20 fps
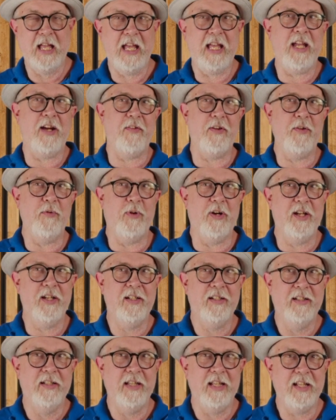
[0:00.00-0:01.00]
Hey
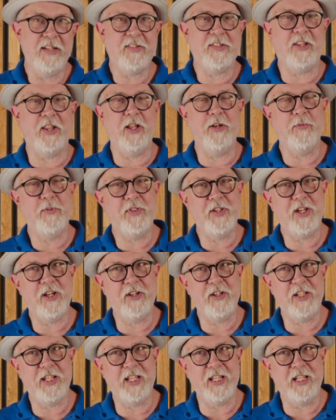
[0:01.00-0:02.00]
everyone, it's Glenn with
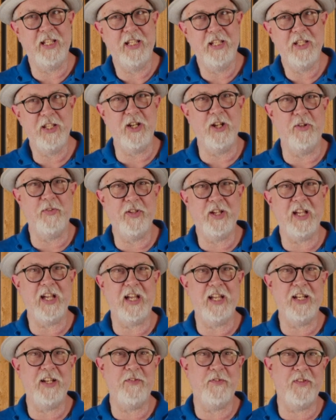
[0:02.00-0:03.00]
ERD, you know, the
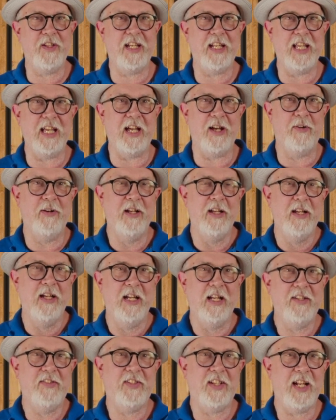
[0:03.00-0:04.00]
guy in the video,
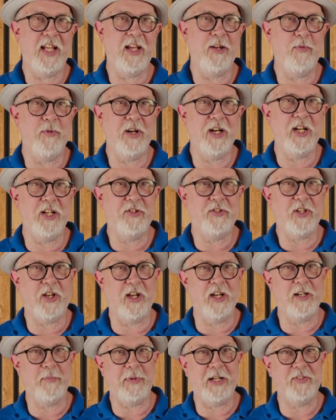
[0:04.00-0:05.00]
and today we're going to
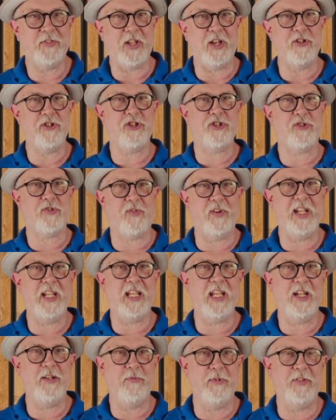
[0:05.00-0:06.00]
talk about the
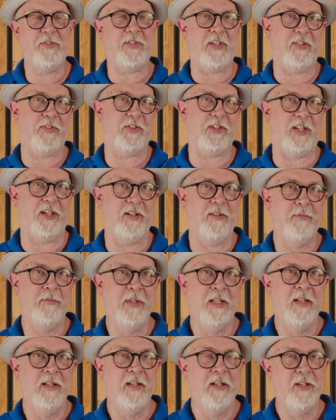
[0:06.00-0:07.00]
shrinking resistor.
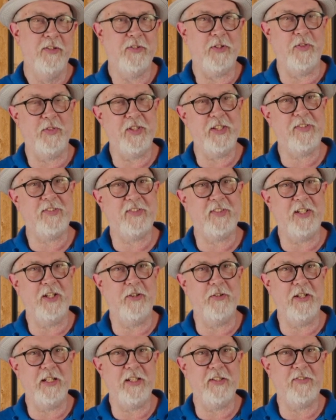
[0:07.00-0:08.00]
So this
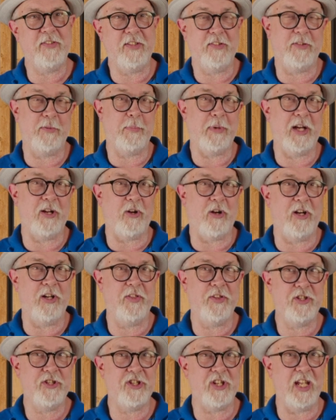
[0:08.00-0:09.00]
series is about all
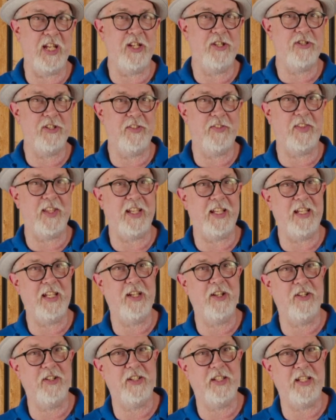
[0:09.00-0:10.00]
the changes that
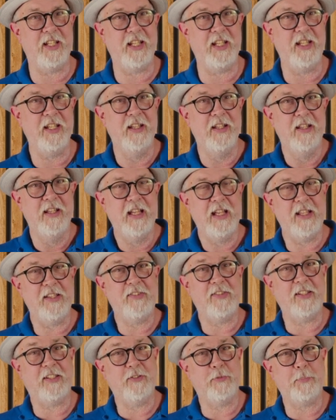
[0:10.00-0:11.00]
ERD
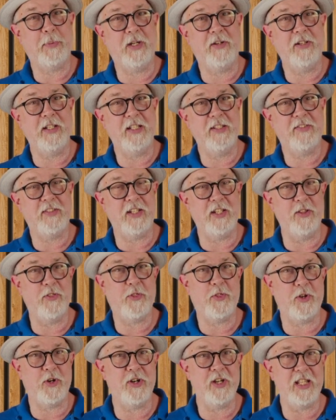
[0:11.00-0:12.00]
has experienced in the
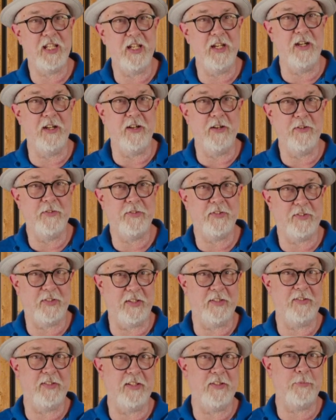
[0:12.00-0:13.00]
30 years
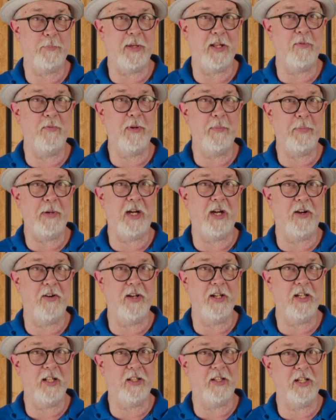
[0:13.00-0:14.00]
since it's been
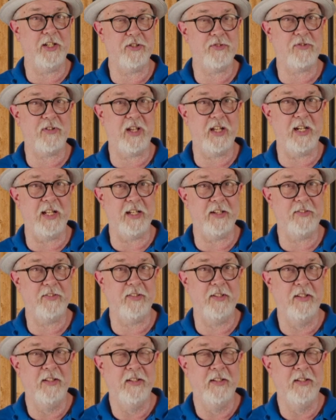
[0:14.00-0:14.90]
repairing electronics.